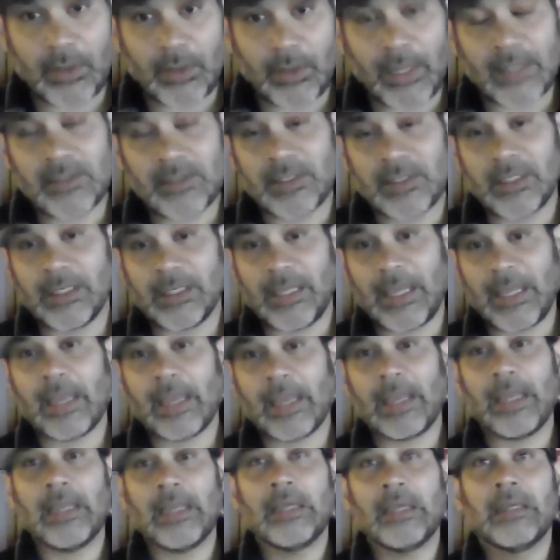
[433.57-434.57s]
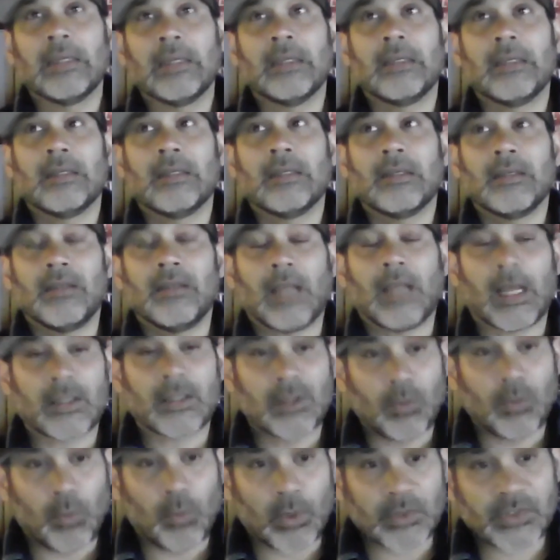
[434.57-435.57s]
ends in a K, not
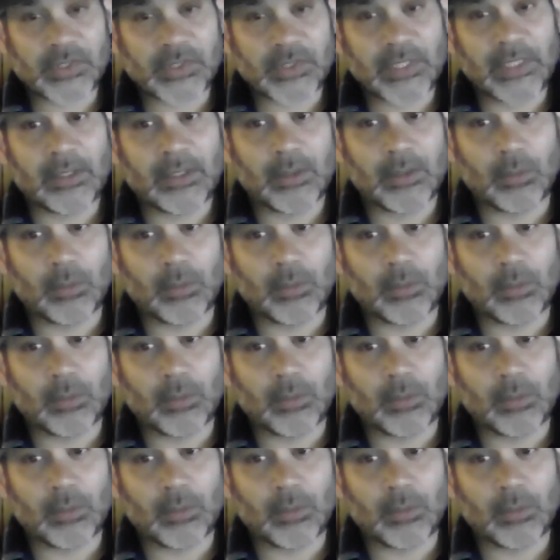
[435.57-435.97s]
the worst thing in the